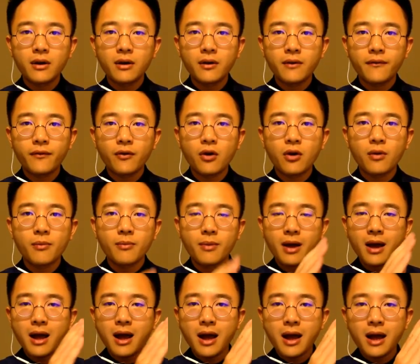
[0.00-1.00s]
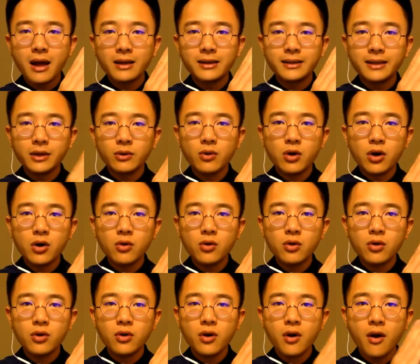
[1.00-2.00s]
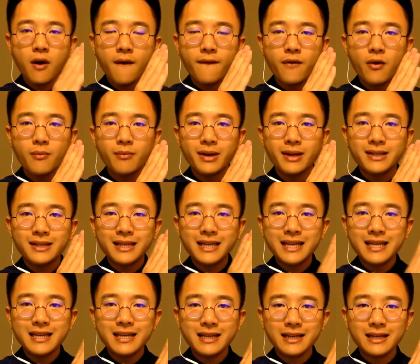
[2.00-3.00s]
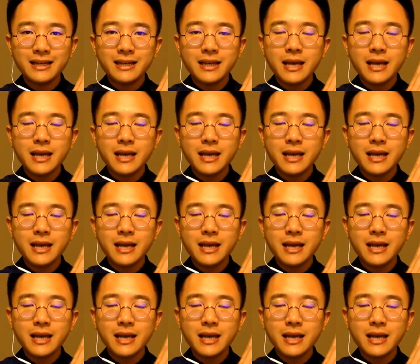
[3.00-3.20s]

from 0, from its index